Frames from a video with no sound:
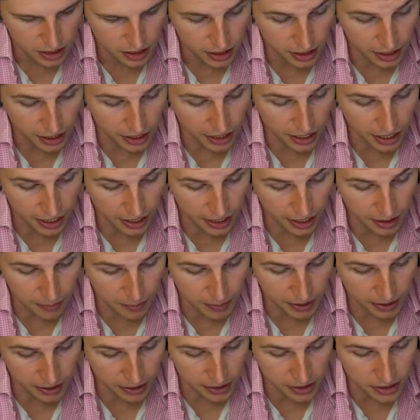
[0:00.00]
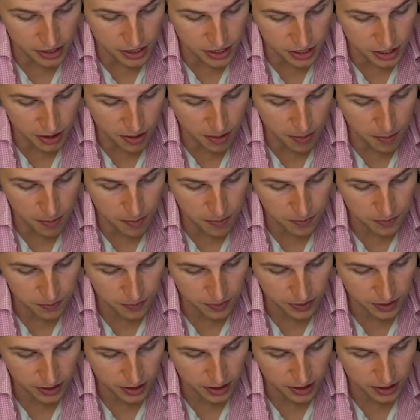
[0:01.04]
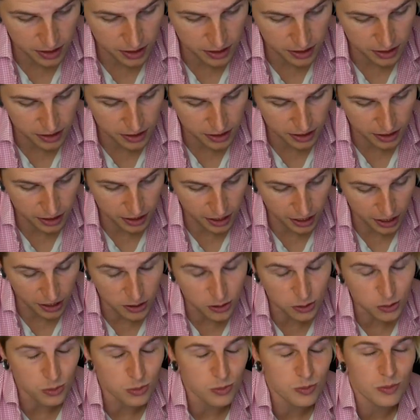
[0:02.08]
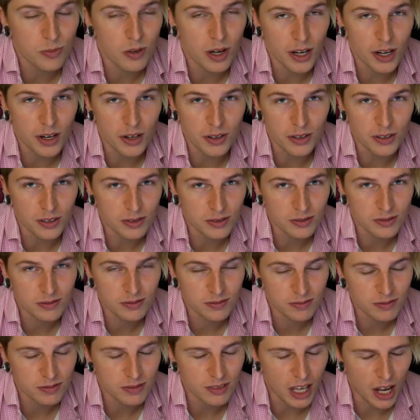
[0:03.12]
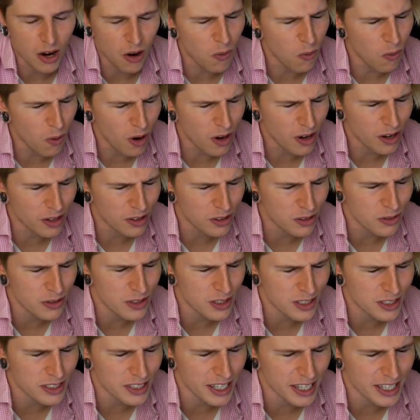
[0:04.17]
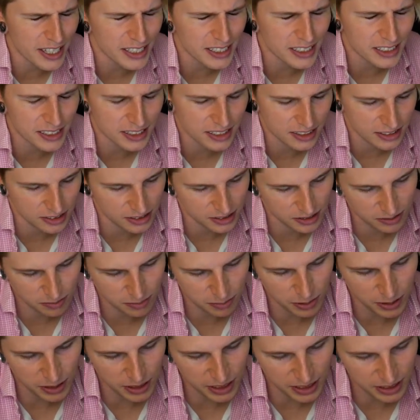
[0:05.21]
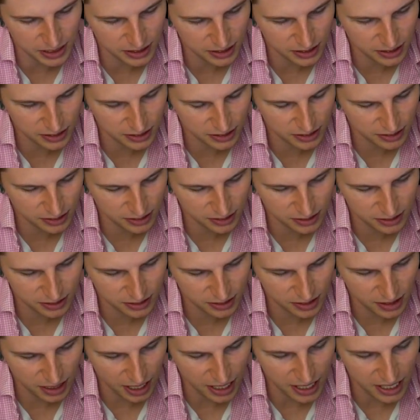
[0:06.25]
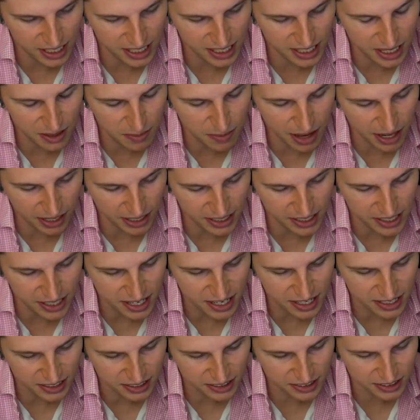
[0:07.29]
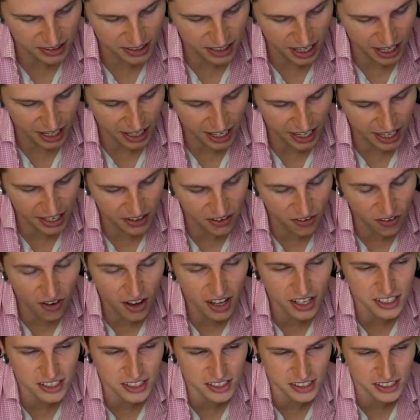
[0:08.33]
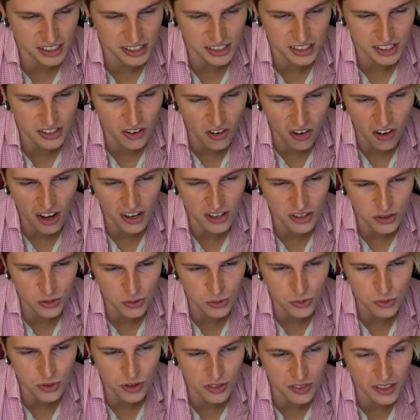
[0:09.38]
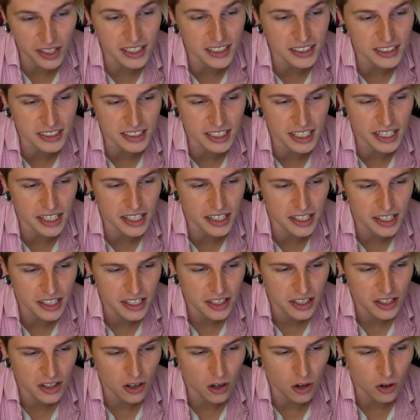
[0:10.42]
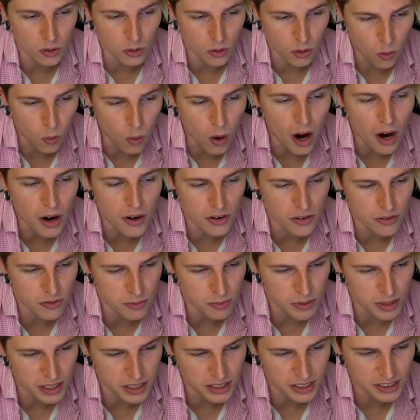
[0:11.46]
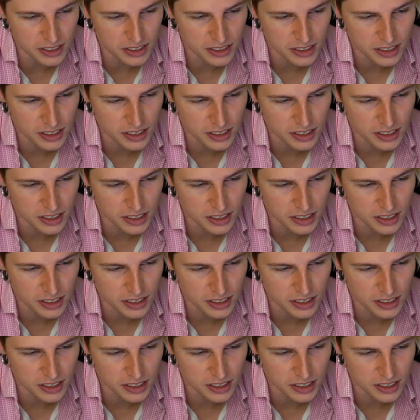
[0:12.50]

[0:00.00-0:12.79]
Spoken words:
And I got to get back in the gym. I don't want to do these things, but I need to get back in there. I cannot just not do the things that are required of me,